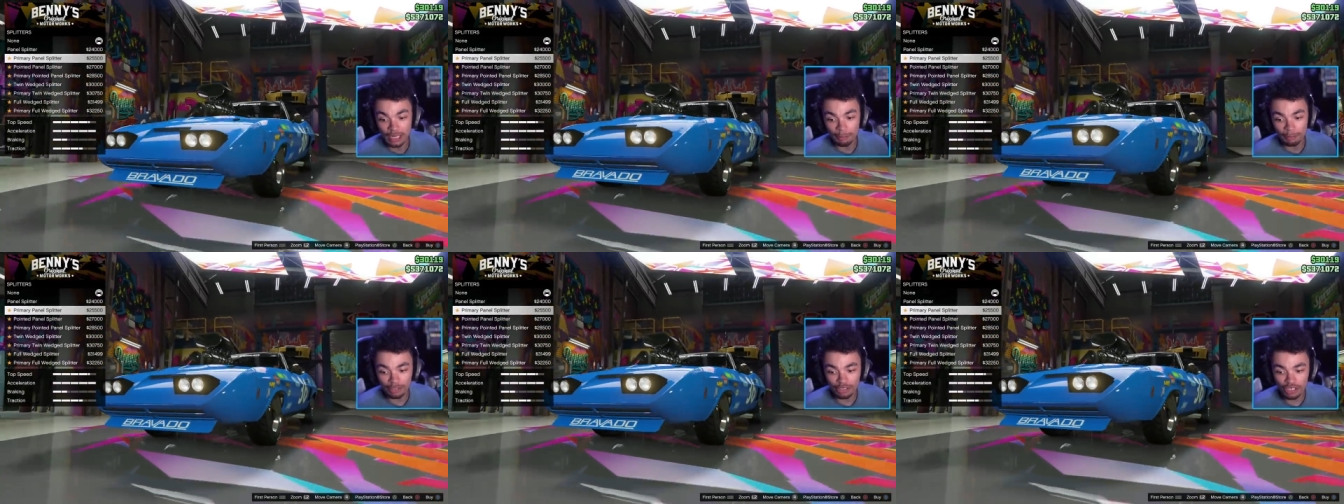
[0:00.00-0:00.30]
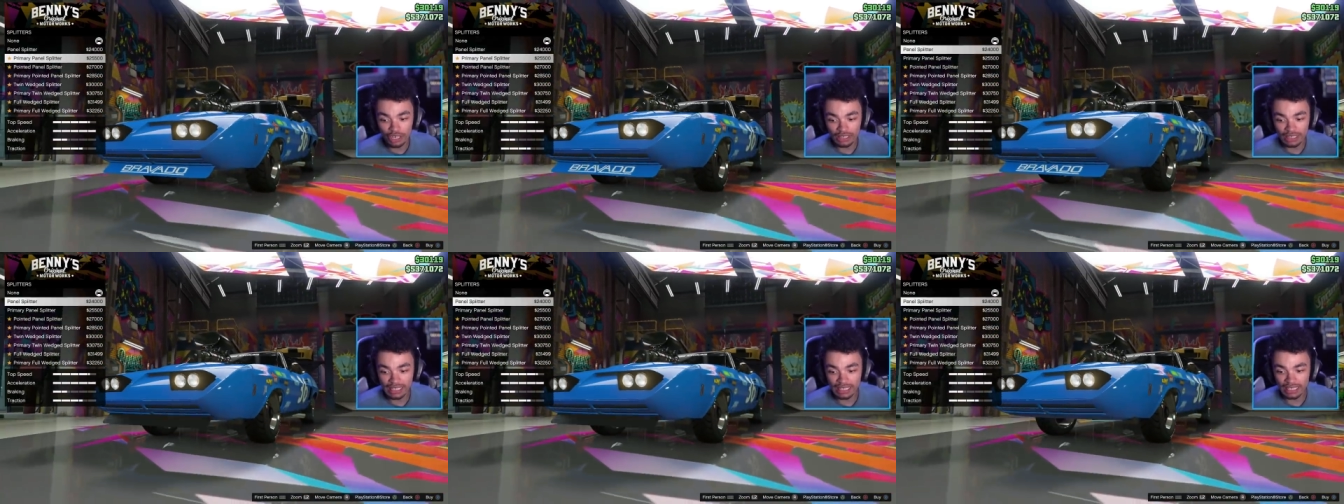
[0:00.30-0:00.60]
but
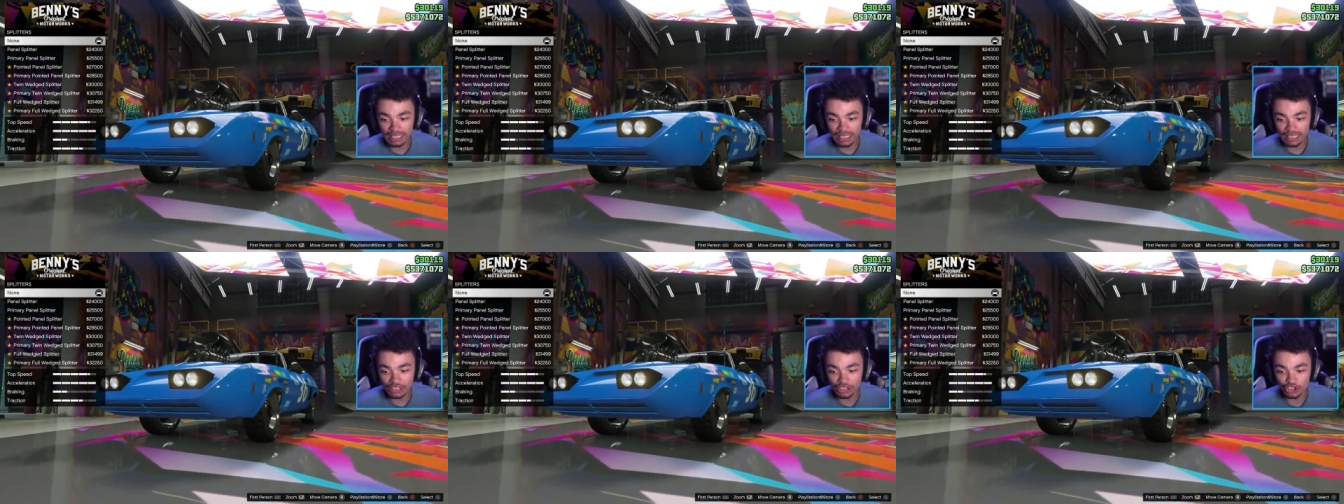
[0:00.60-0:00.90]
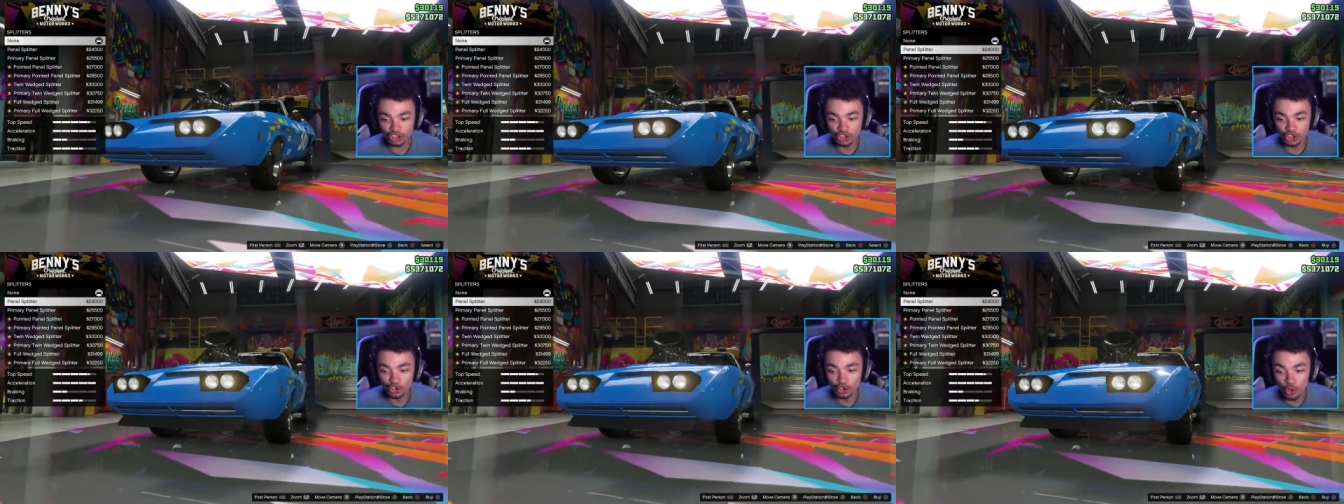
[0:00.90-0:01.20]
nothing like
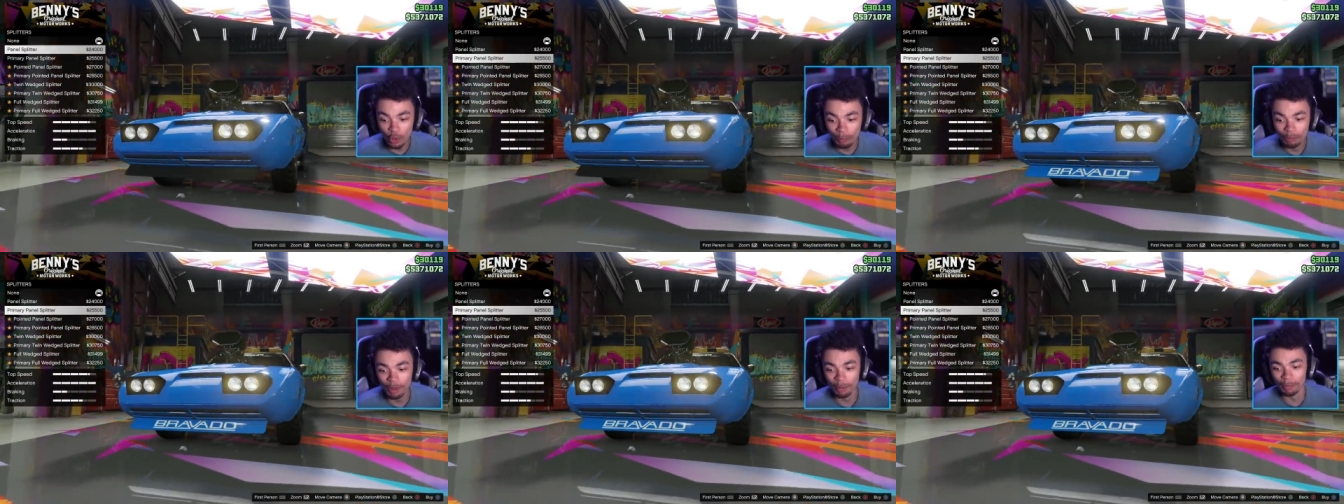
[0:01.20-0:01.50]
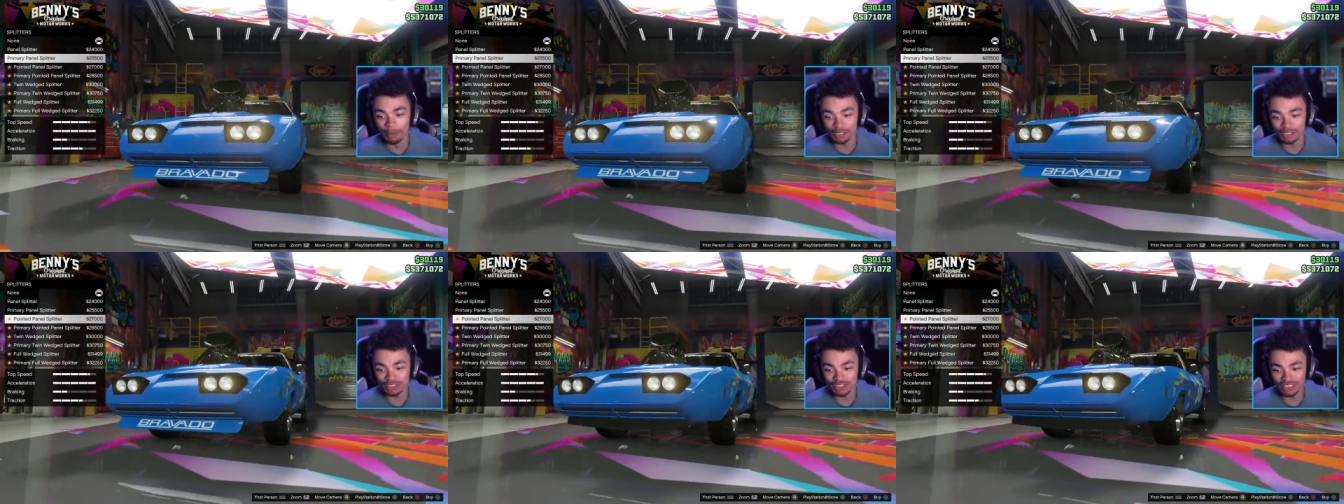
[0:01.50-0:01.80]
super
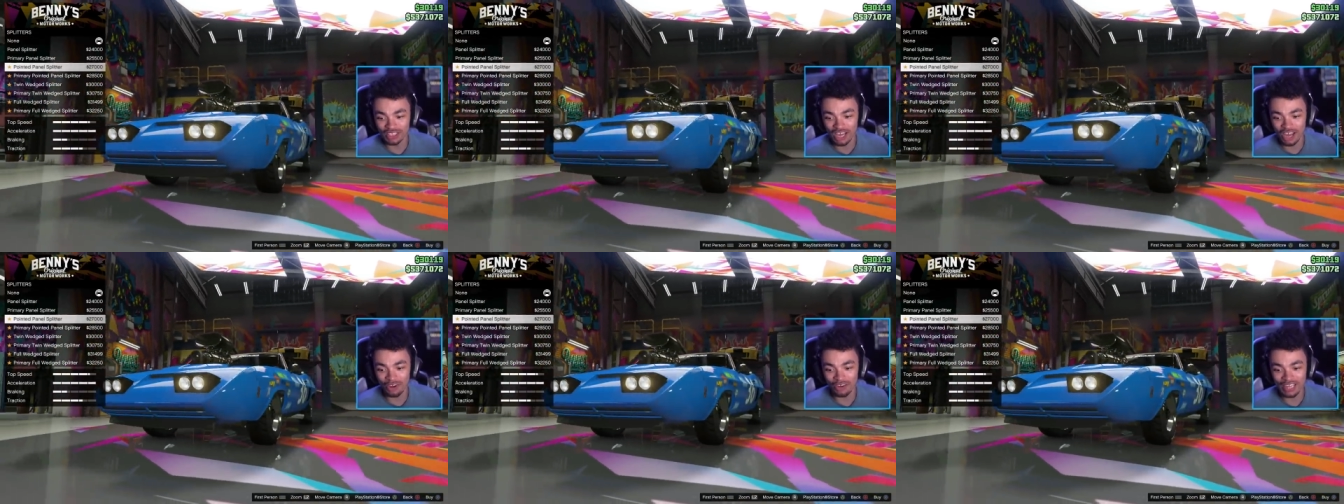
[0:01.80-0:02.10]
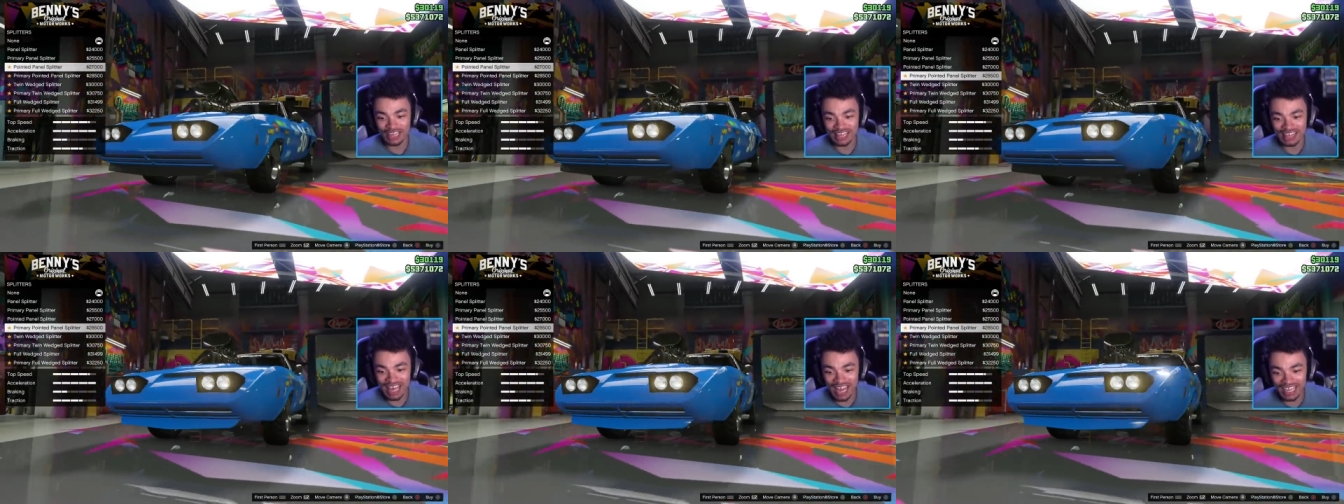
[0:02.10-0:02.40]
muscle
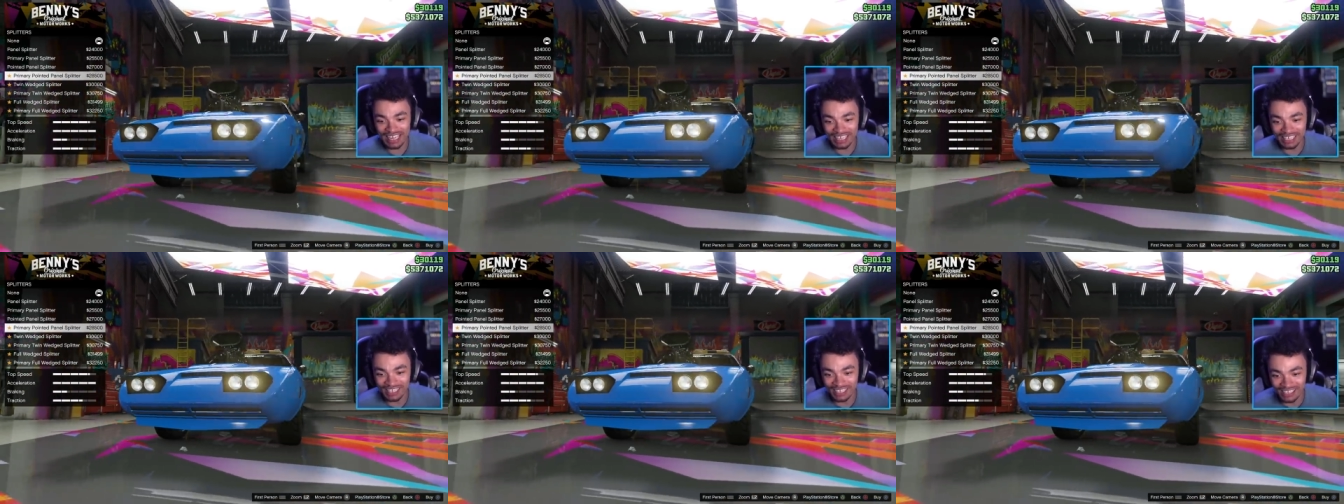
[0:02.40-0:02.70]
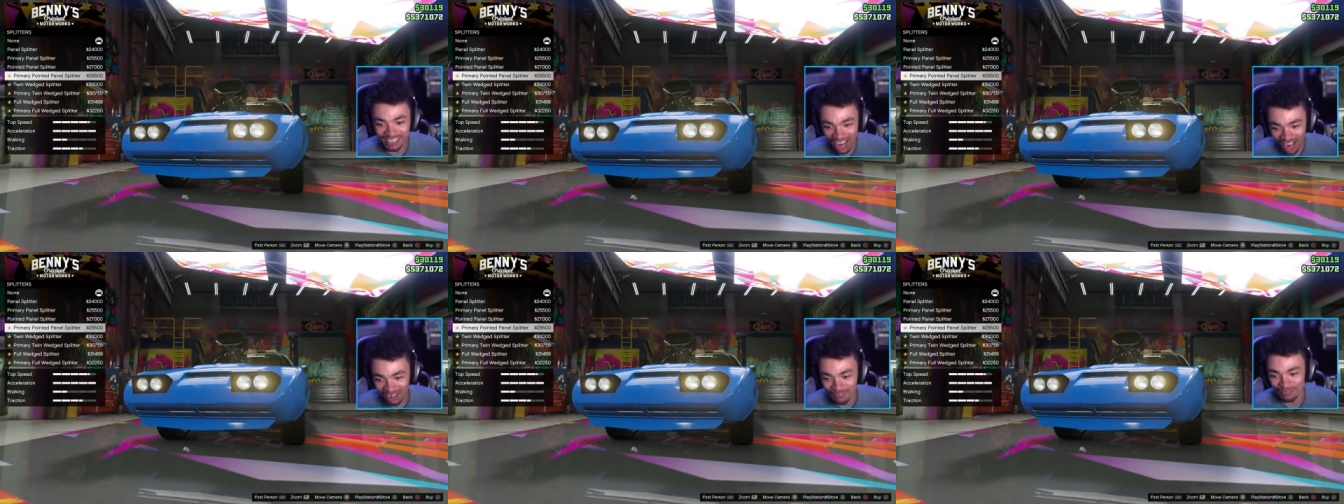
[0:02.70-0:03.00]
car-y. Thank
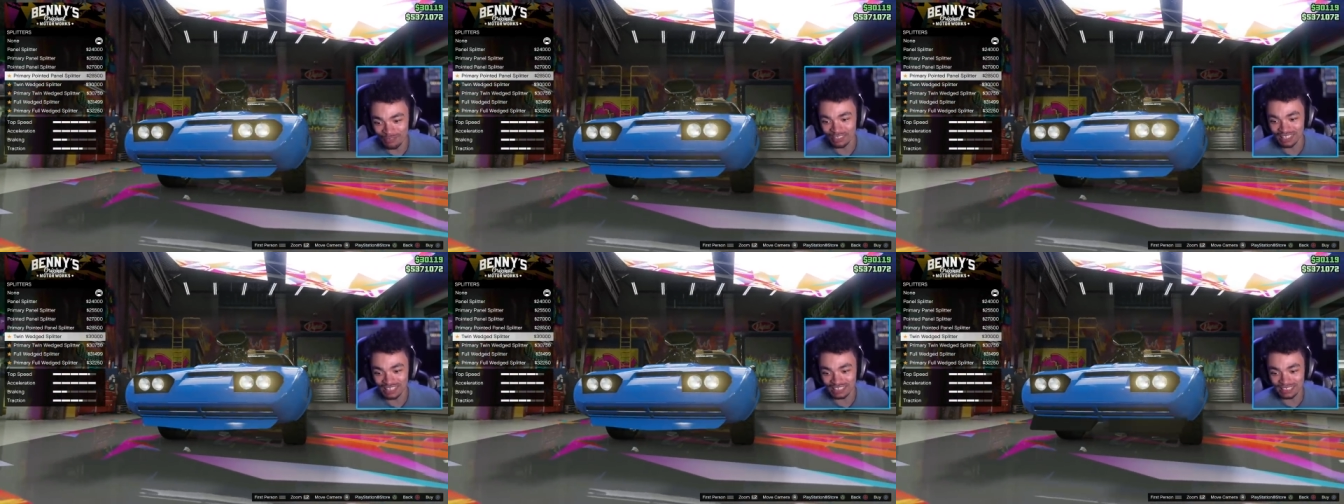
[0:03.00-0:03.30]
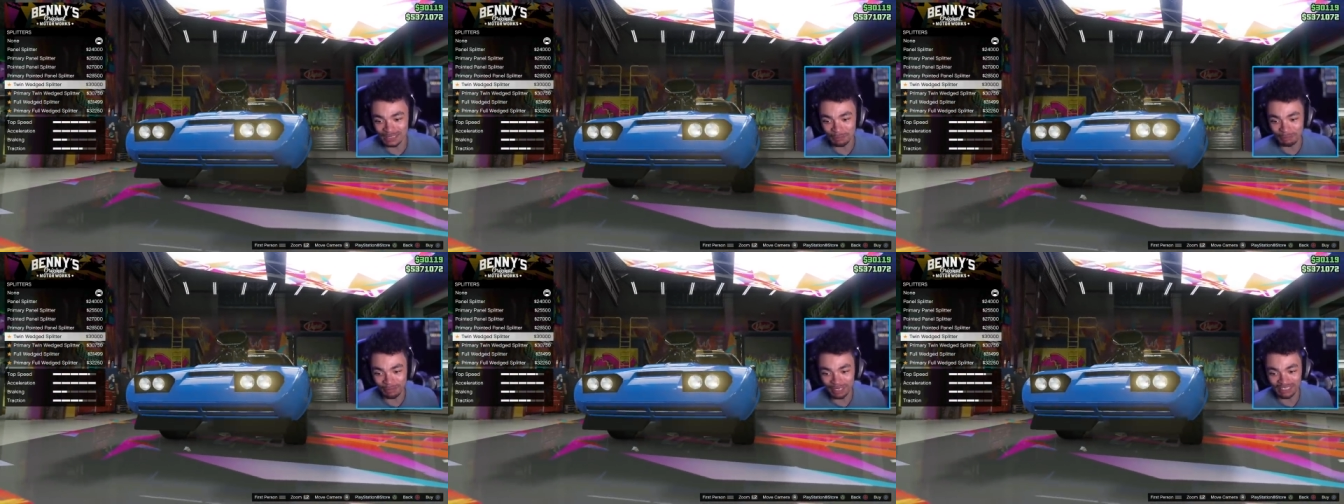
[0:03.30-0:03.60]
God for the
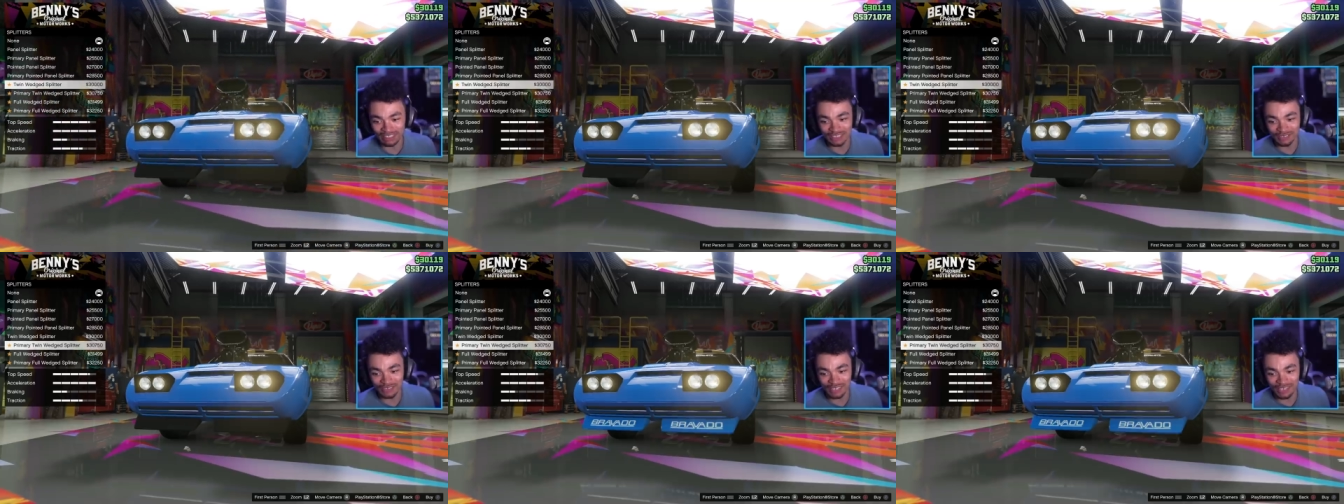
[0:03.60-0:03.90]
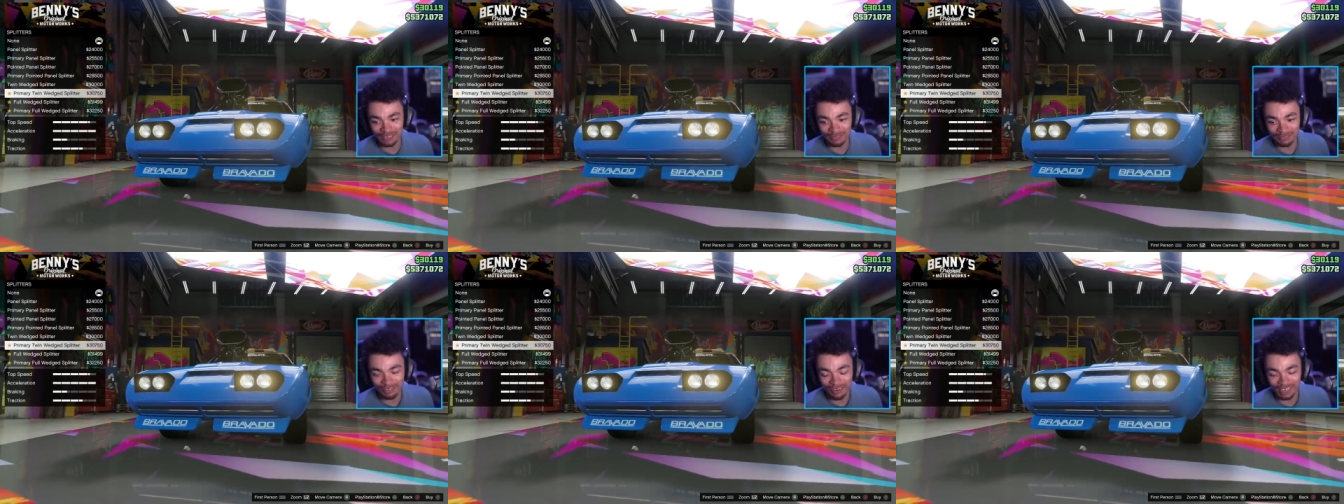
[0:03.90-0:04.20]
splitter
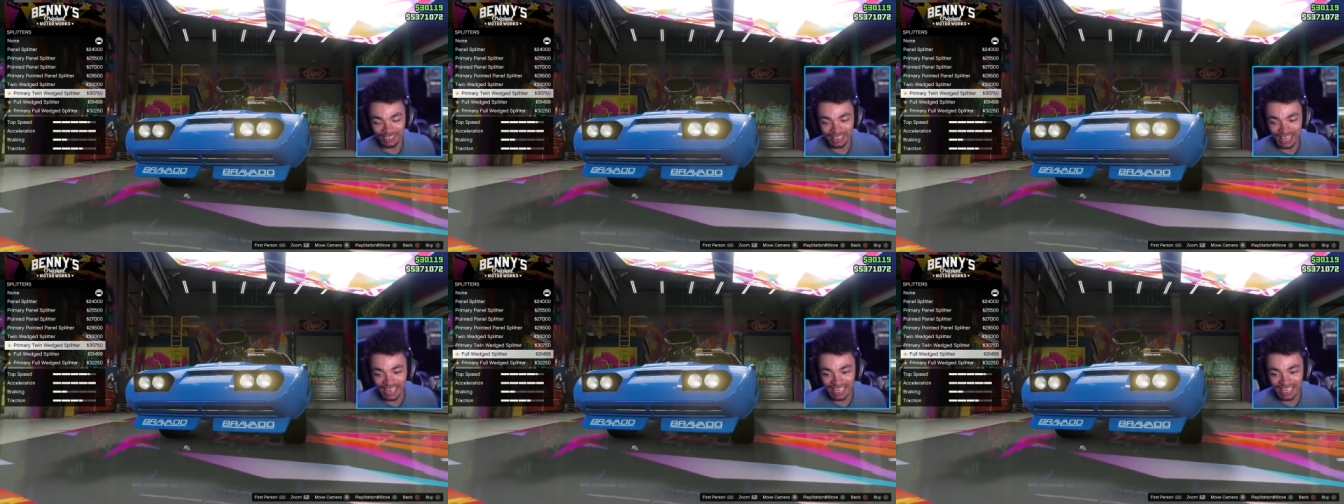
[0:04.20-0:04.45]
at the front.